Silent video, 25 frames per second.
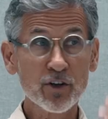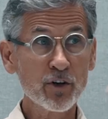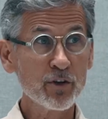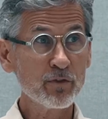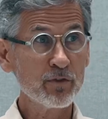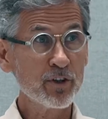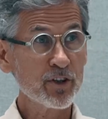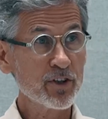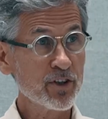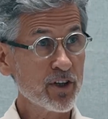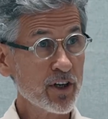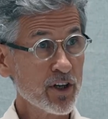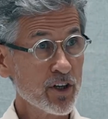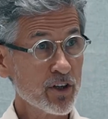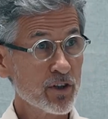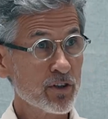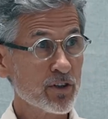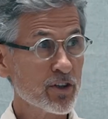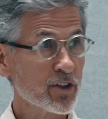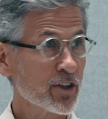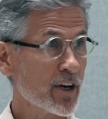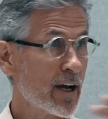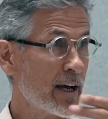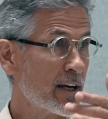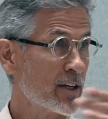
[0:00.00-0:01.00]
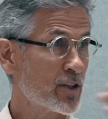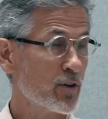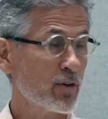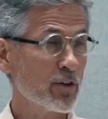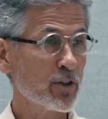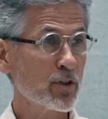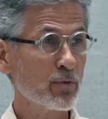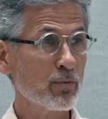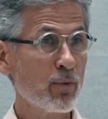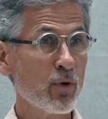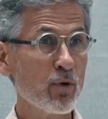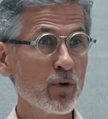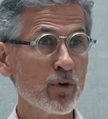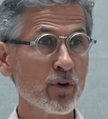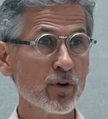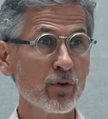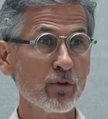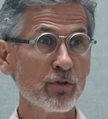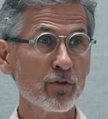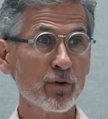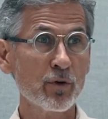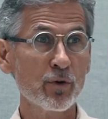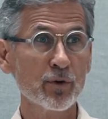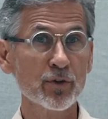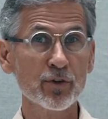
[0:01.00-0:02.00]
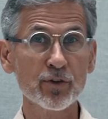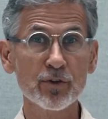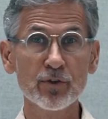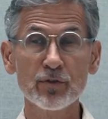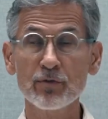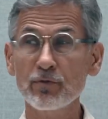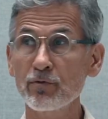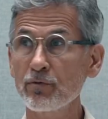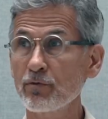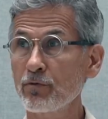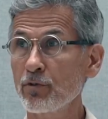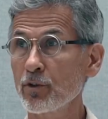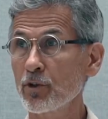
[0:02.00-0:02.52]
conversations, casually spoken, of course,